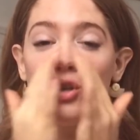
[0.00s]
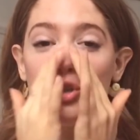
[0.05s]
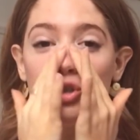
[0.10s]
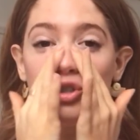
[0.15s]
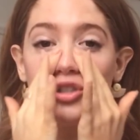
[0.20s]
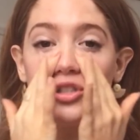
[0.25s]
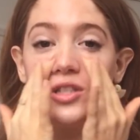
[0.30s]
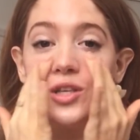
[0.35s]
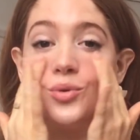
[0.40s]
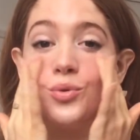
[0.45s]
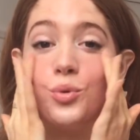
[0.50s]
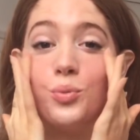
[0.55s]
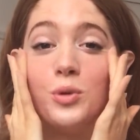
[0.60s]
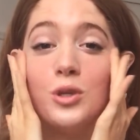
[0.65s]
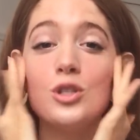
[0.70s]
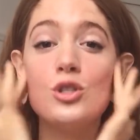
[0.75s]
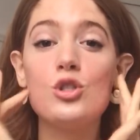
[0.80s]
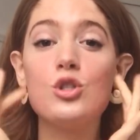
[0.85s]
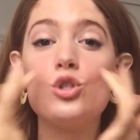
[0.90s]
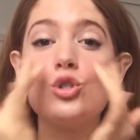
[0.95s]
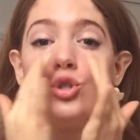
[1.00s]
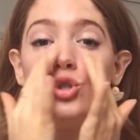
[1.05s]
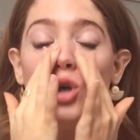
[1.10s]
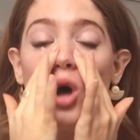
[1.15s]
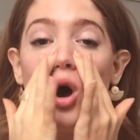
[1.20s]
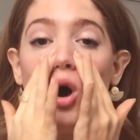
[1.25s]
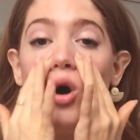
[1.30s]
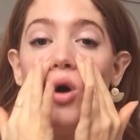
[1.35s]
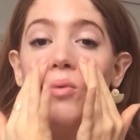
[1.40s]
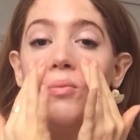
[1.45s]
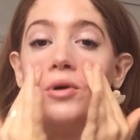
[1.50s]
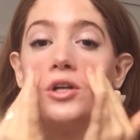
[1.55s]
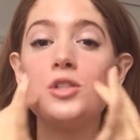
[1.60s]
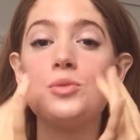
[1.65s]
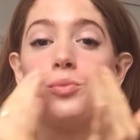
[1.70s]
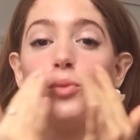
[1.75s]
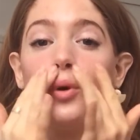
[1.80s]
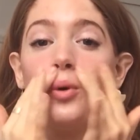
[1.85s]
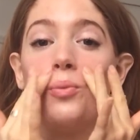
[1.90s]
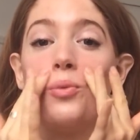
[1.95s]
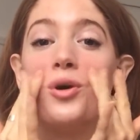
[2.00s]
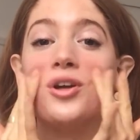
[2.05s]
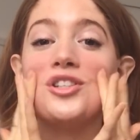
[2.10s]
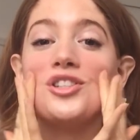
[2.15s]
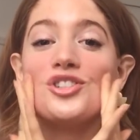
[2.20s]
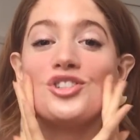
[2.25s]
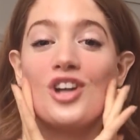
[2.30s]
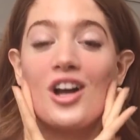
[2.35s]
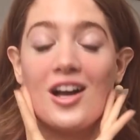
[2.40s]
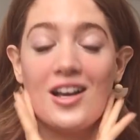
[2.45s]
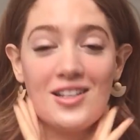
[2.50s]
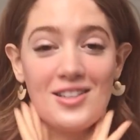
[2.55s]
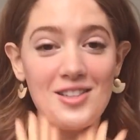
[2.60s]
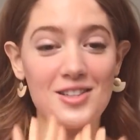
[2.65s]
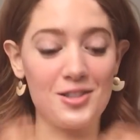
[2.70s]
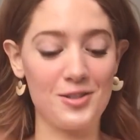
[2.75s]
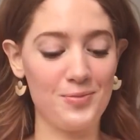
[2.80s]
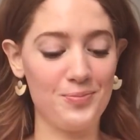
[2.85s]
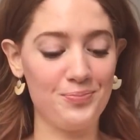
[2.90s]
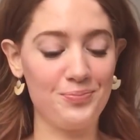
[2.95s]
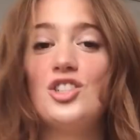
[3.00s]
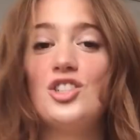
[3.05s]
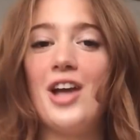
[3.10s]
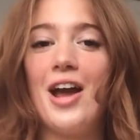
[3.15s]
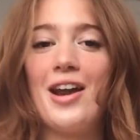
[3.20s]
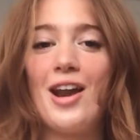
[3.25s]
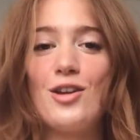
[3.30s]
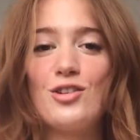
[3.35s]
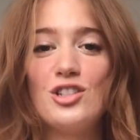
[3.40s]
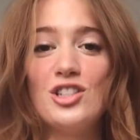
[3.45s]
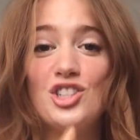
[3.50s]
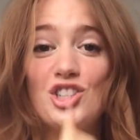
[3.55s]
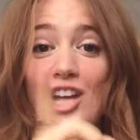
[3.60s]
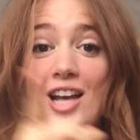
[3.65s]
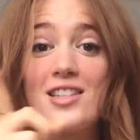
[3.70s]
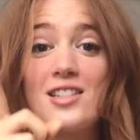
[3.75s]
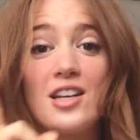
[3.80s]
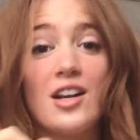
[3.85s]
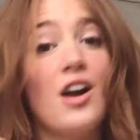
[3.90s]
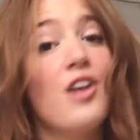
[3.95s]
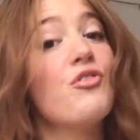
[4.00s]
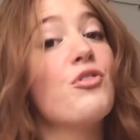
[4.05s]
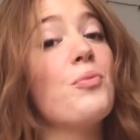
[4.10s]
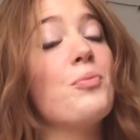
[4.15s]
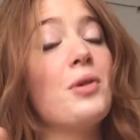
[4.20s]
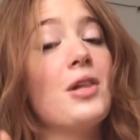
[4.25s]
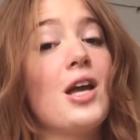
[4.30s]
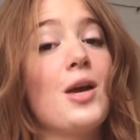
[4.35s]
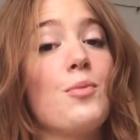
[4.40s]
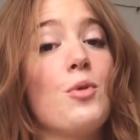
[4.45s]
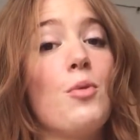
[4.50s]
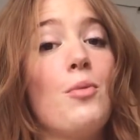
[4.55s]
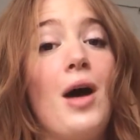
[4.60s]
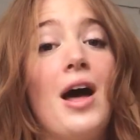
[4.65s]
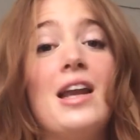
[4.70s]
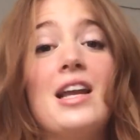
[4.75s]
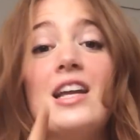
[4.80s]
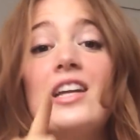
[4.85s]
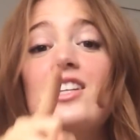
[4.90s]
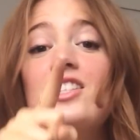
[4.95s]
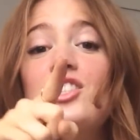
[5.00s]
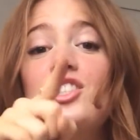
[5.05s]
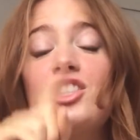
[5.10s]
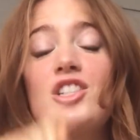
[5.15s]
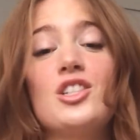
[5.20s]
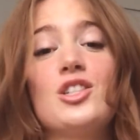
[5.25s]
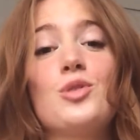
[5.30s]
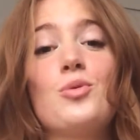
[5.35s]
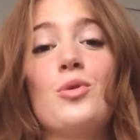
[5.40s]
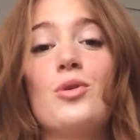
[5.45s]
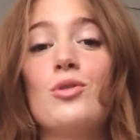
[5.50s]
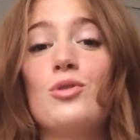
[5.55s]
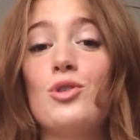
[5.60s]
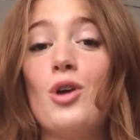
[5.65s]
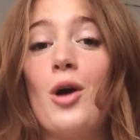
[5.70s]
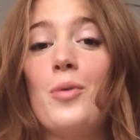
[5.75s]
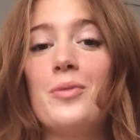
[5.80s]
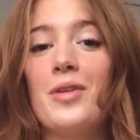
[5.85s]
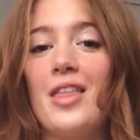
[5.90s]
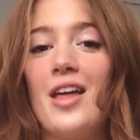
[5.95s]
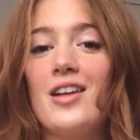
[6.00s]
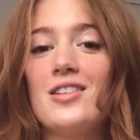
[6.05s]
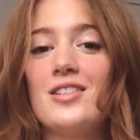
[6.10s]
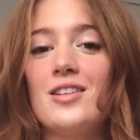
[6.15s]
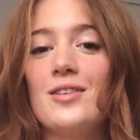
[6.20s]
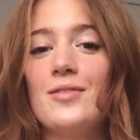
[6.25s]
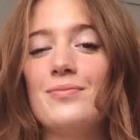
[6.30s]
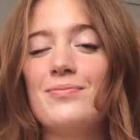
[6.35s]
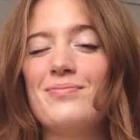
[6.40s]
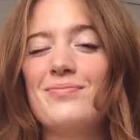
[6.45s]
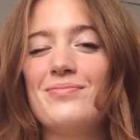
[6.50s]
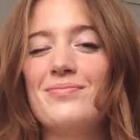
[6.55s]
your skin will be so much more moisturized. Shout out to Jessica from Palermo Body. She's the one who taught me that tip.